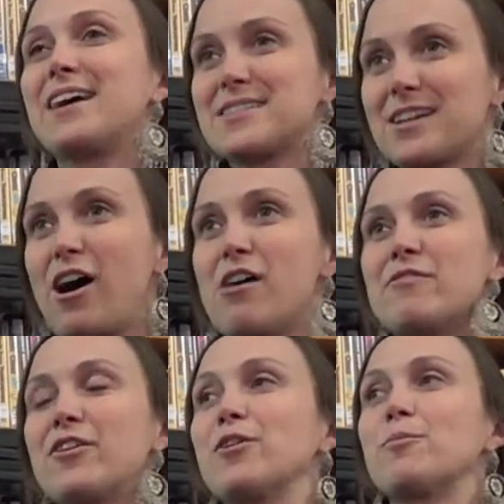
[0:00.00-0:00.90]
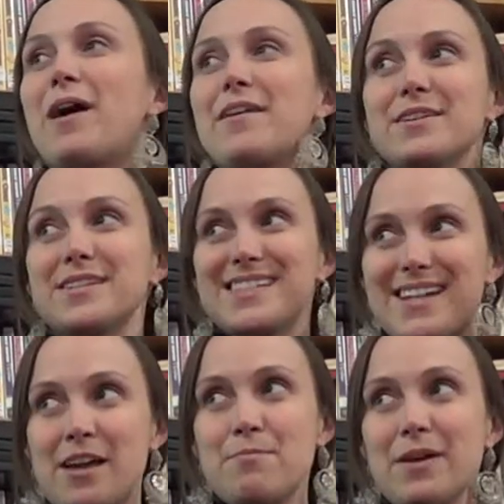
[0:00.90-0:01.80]
that's covered by the
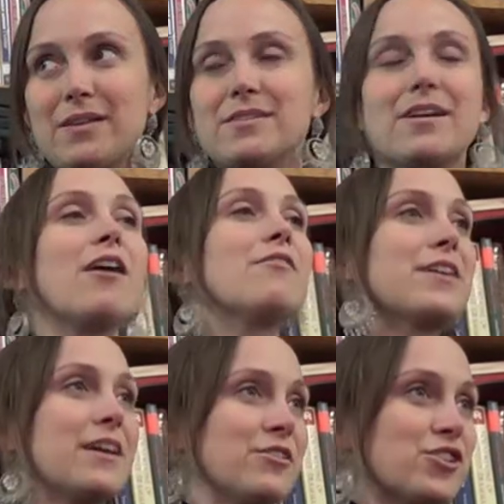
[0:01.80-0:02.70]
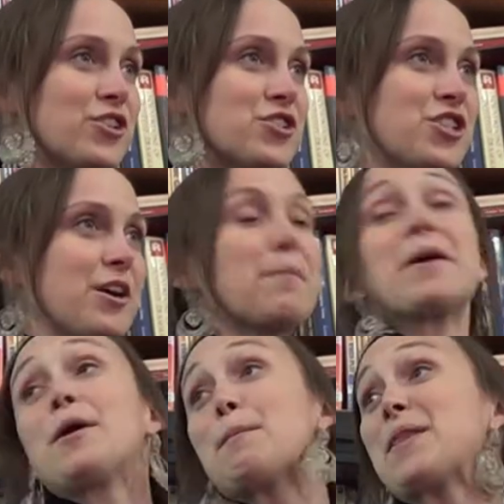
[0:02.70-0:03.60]
stipend of the internship,
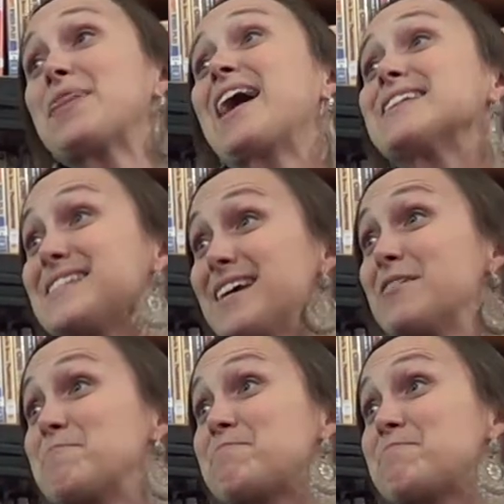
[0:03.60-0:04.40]
but that's it.